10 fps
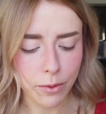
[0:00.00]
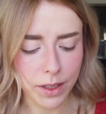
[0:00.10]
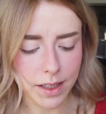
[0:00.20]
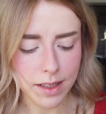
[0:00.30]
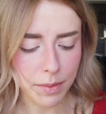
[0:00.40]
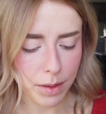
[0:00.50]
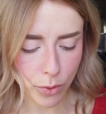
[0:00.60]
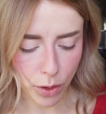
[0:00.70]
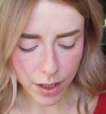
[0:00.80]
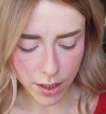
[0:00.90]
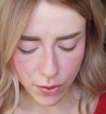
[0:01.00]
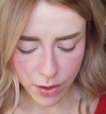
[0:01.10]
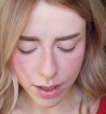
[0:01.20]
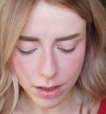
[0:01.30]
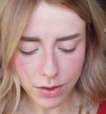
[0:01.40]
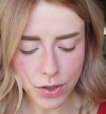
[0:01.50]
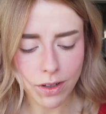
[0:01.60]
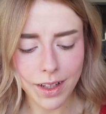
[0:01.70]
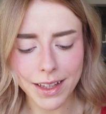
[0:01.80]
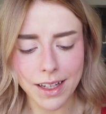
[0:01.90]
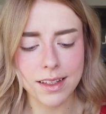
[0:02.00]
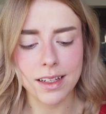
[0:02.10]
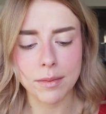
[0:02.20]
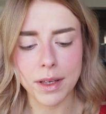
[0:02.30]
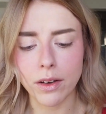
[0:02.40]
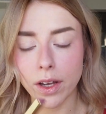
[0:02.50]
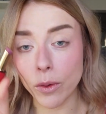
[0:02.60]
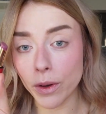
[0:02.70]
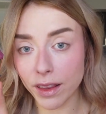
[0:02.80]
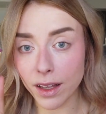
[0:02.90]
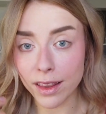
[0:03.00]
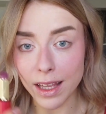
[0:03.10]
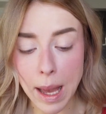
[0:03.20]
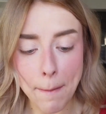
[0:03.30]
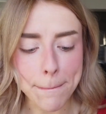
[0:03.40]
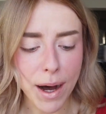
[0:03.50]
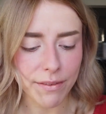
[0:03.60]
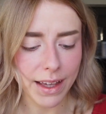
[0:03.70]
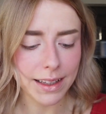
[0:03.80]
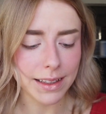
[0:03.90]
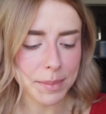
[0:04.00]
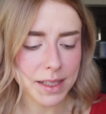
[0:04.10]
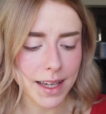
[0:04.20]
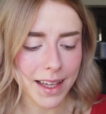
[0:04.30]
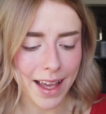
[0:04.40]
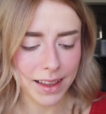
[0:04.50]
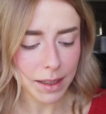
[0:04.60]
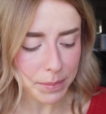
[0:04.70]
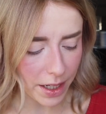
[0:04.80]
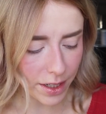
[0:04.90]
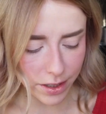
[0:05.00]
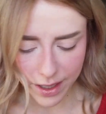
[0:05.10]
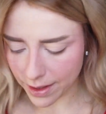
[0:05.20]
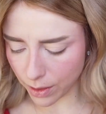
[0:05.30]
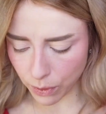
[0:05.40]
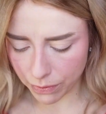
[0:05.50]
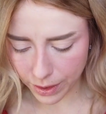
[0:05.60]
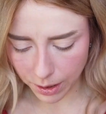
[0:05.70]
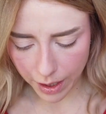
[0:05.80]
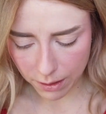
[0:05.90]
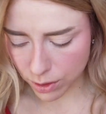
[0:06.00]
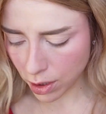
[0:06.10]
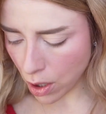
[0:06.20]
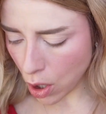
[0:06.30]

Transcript: the one that's a bit more nude and neutral, and that's gonna be going with the mauve lipstick and lip liner, and then we'll figure out